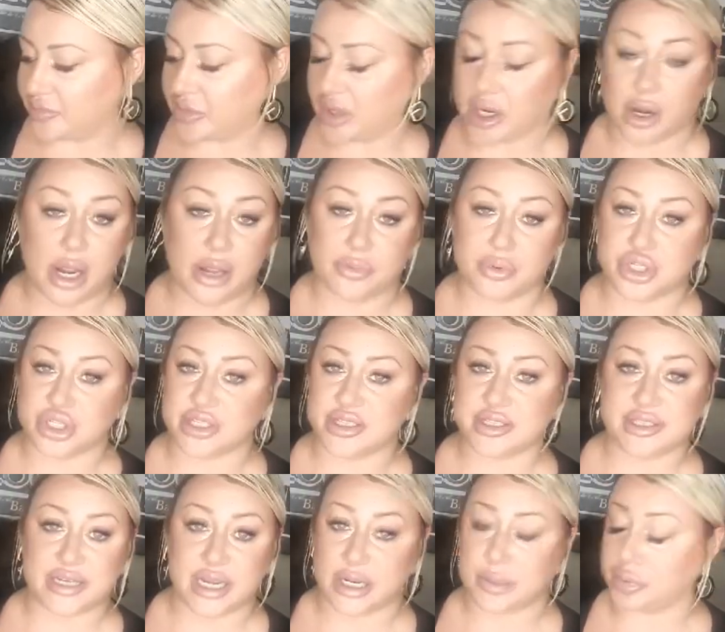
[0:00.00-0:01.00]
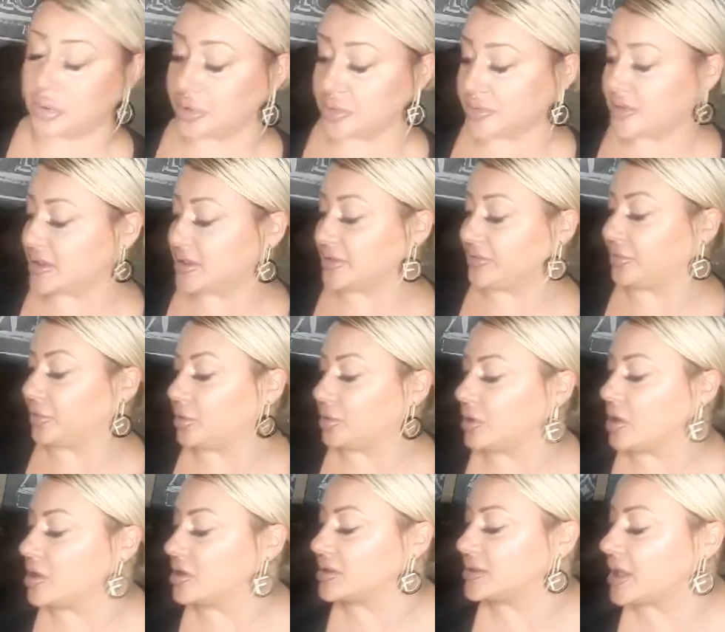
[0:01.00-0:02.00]
I would just stay bruised for a long
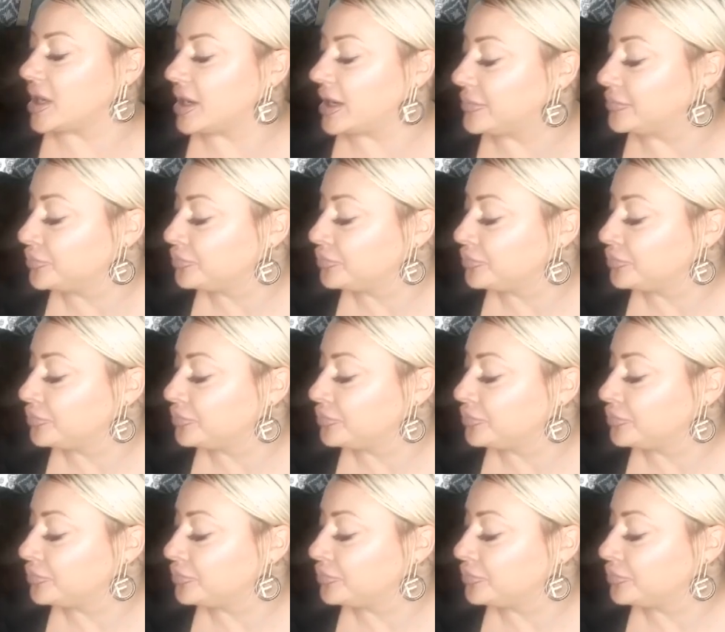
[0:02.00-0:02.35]
time.